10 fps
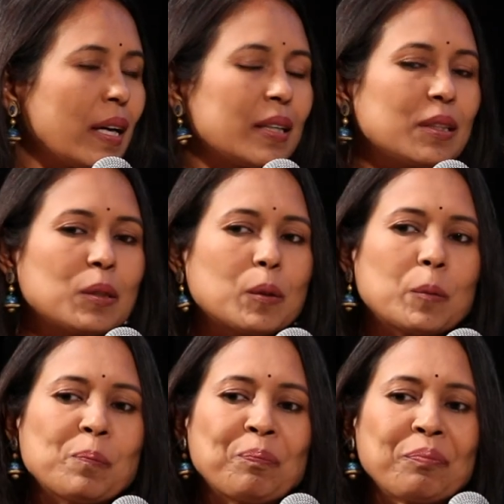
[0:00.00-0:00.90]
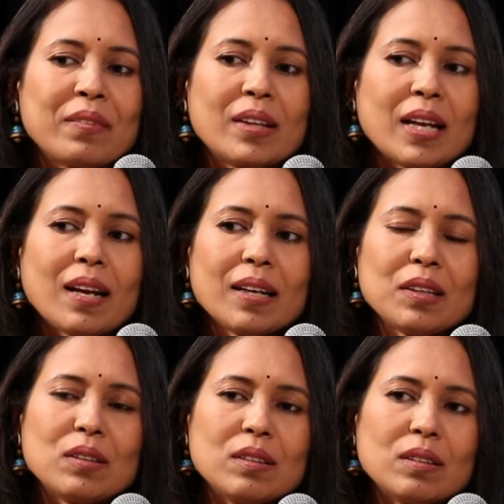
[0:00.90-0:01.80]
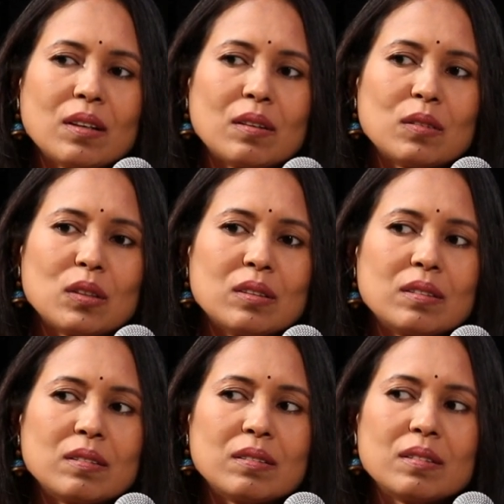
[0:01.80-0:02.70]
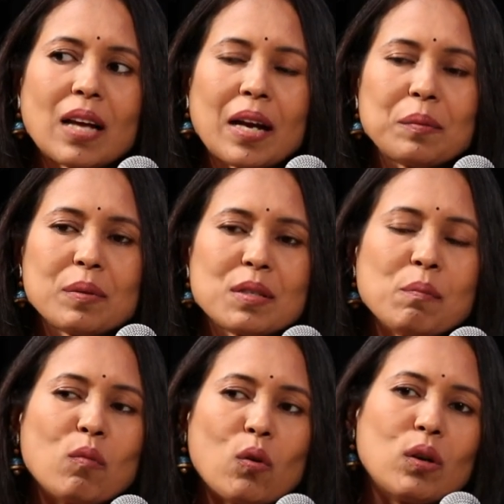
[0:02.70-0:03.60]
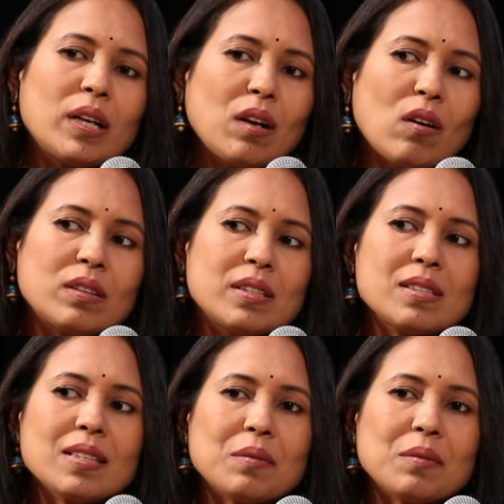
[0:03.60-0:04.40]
And then I was more than audience.